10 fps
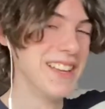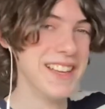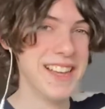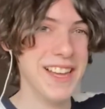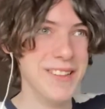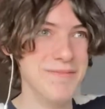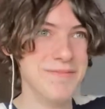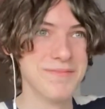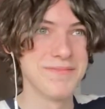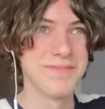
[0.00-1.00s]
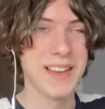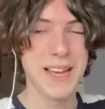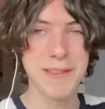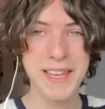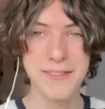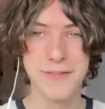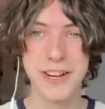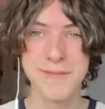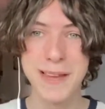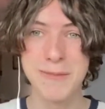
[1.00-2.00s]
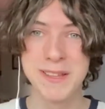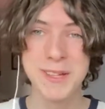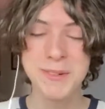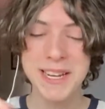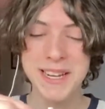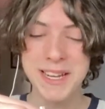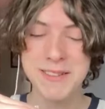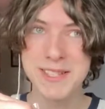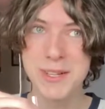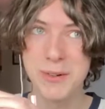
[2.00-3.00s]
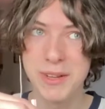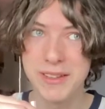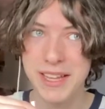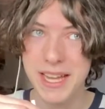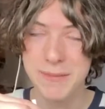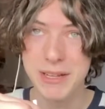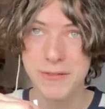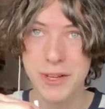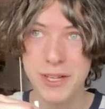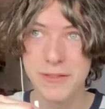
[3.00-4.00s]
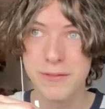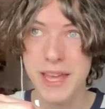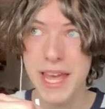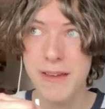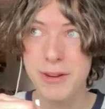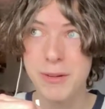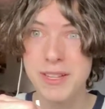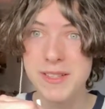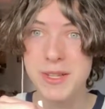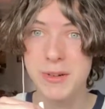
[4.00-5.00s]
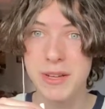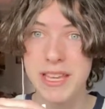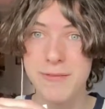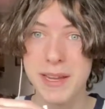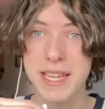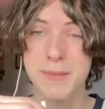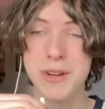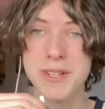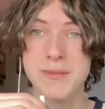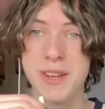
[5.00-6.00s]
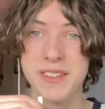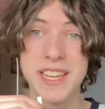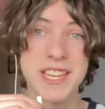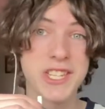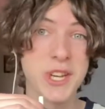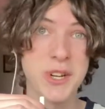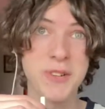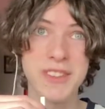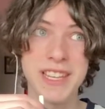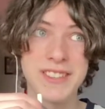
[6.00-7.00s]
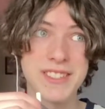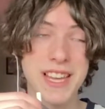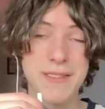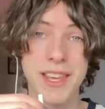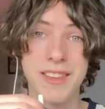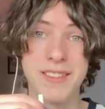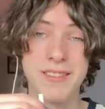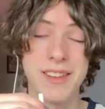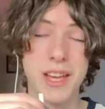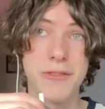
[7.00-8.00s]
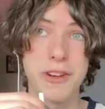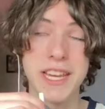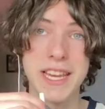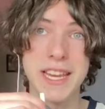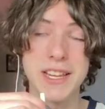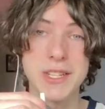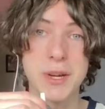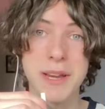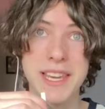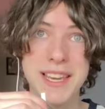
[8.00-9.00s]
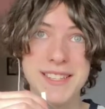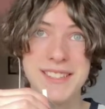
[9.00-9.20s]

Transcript: I'm like in front of my window right now, and so I'm in front of everyone. So if my neighbors want a show, they can just have like a free eating show, I guess.